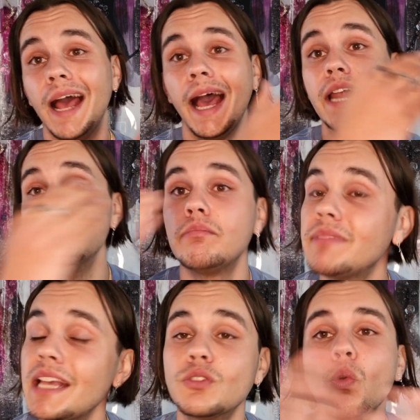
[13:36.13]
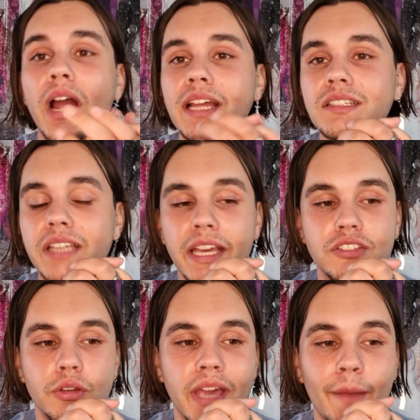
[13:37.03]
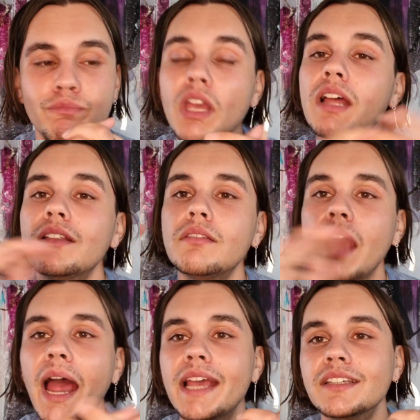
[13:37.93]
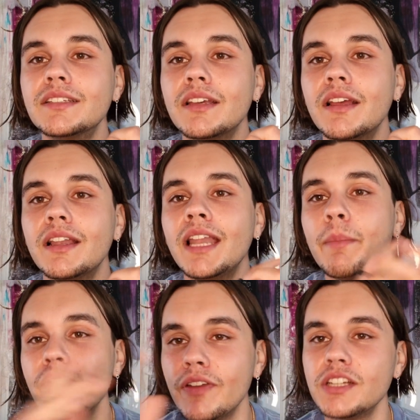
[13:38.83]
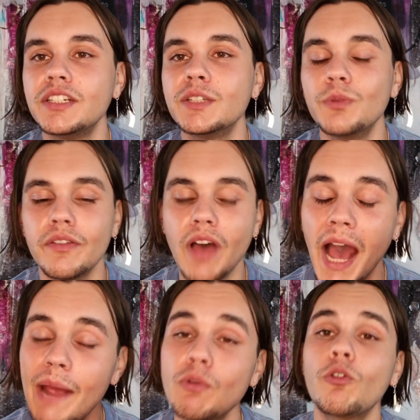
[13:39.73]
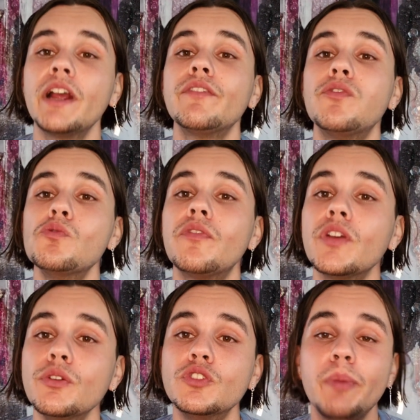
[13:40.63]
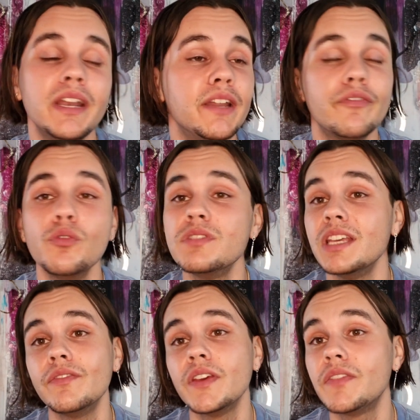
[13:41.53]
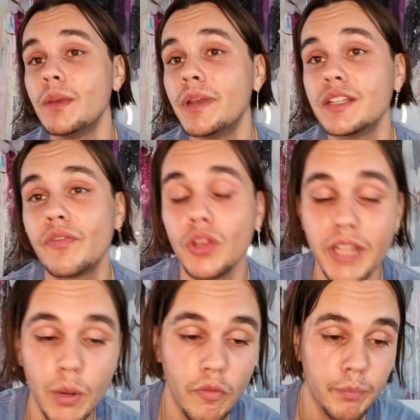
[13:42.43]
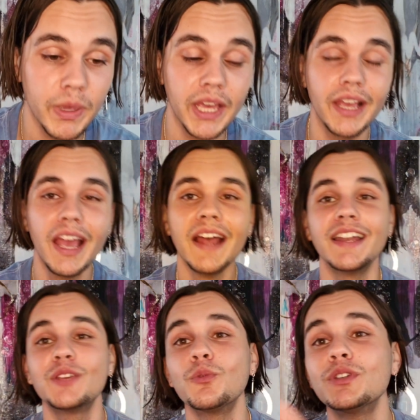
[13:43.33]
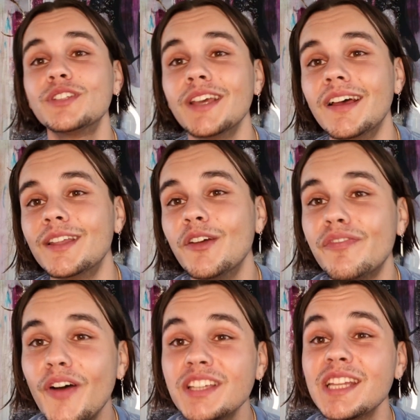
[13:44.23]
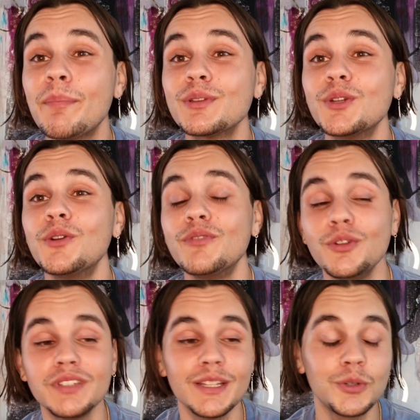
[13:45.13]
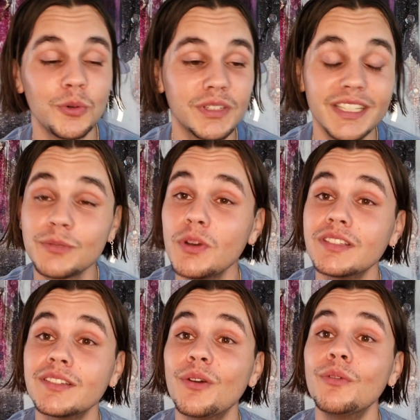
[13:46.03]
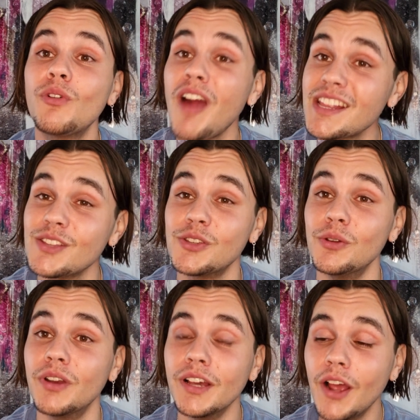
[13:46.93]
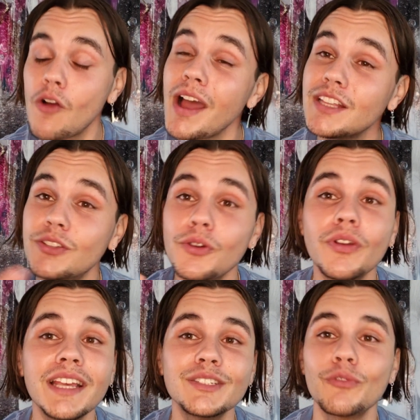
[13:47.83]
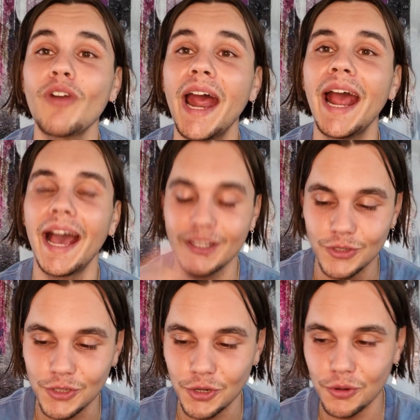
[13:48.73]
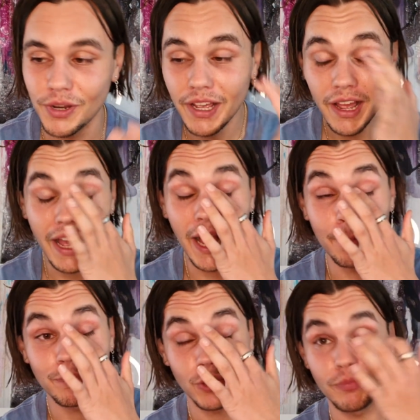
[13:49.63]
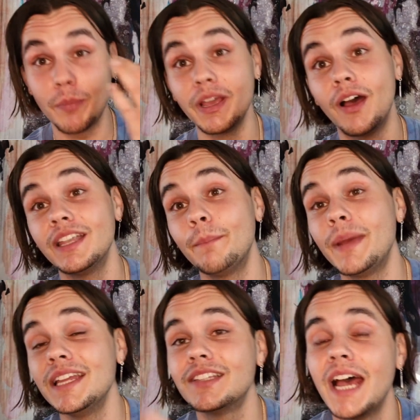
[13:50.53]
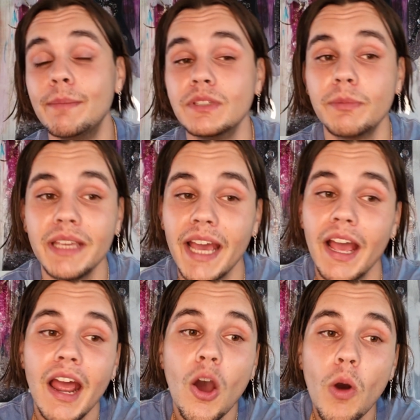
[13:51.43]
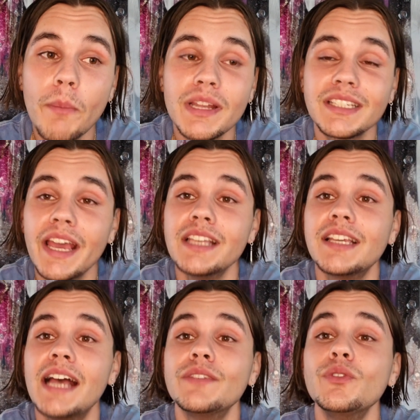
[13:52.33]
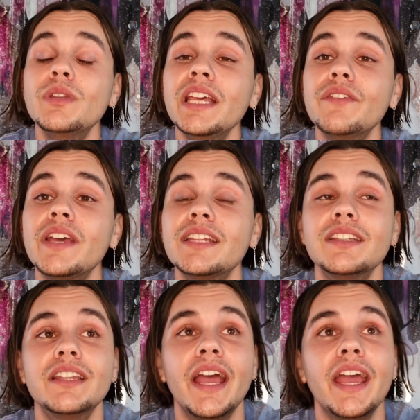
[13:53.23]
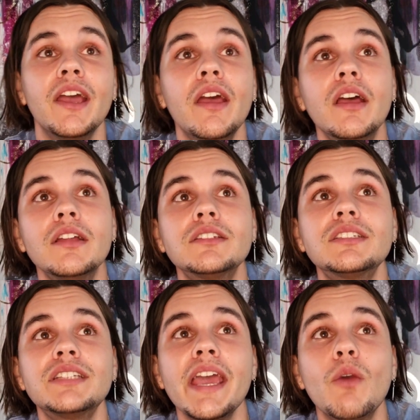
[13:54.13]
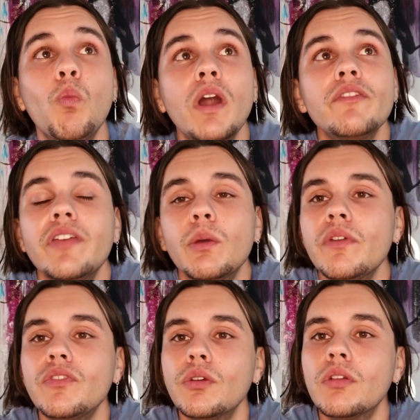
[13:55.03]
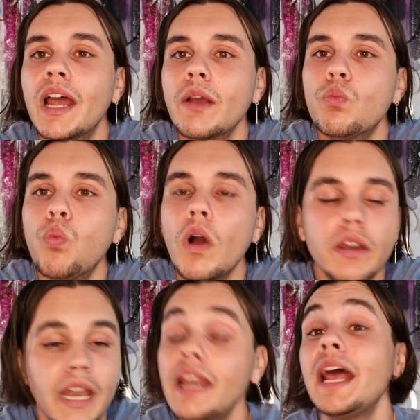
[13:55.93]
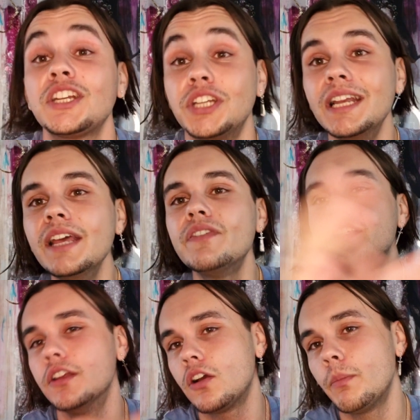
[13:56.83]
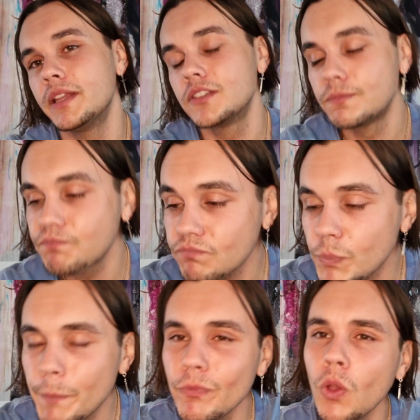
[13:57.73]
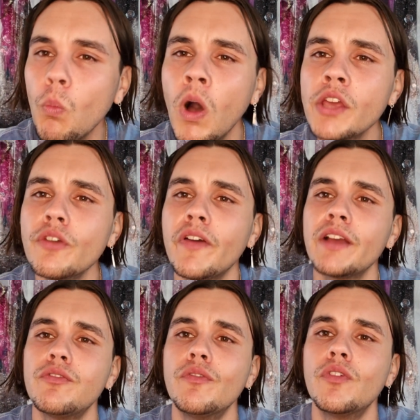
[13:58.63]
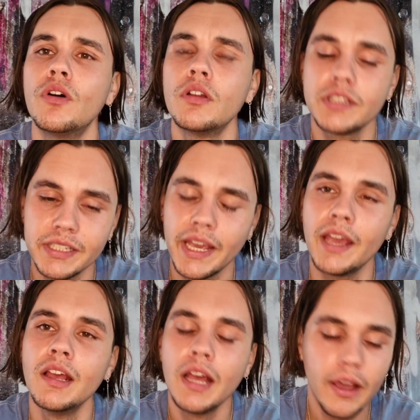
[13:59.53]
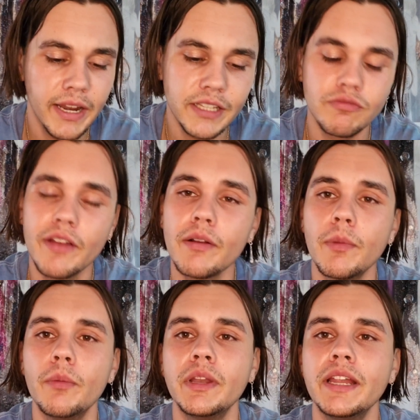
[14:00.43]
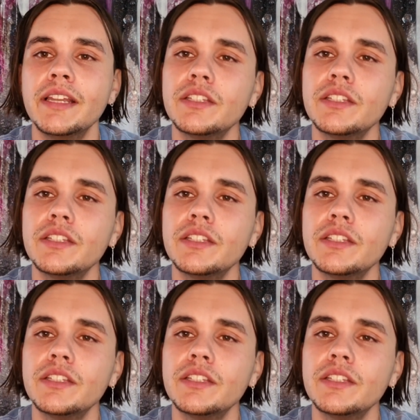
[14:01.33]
And that's all I can say. So yeah, guys, let me finish this with, I am grateful for you spending 15 minutes of your day with me. This was the first episode of Tuesday Talks. This was gratitude. Gratitude is the right attitude. You've probably heard that many times, but yeah, what I'm going to say is, guys, if you leave here today, just take one thing with you. Like, actually leave this in the comments. What are you thankful for today, in this very moment?